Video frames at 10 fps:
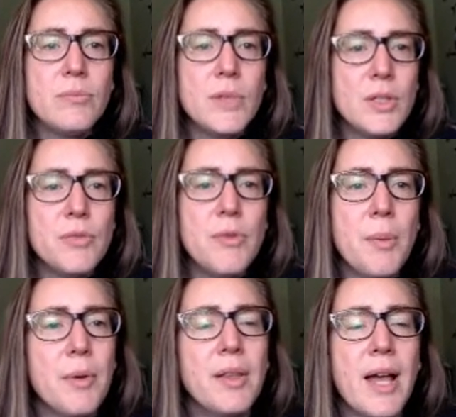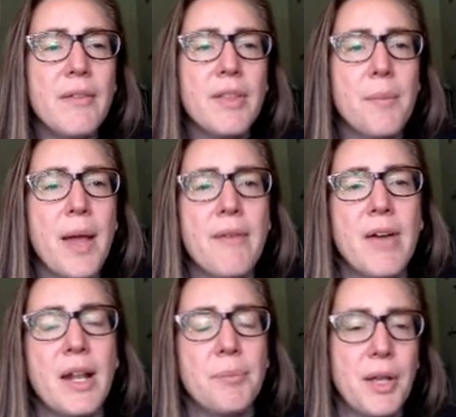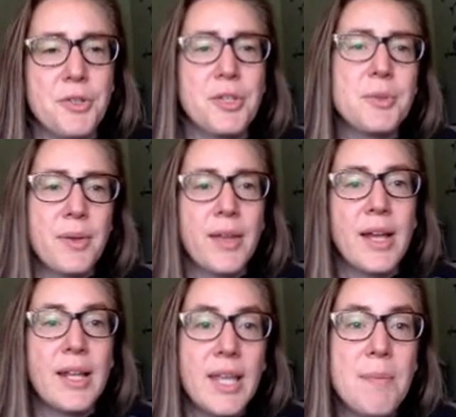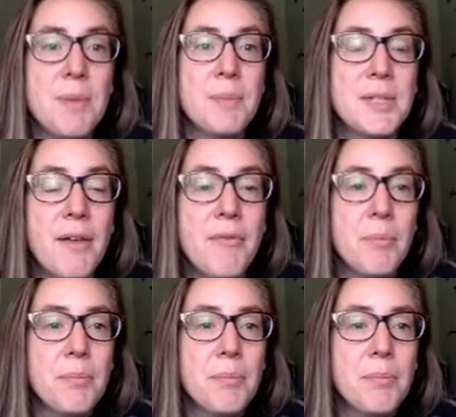So remember, a lot of them have adaptations where they kind of keep themselves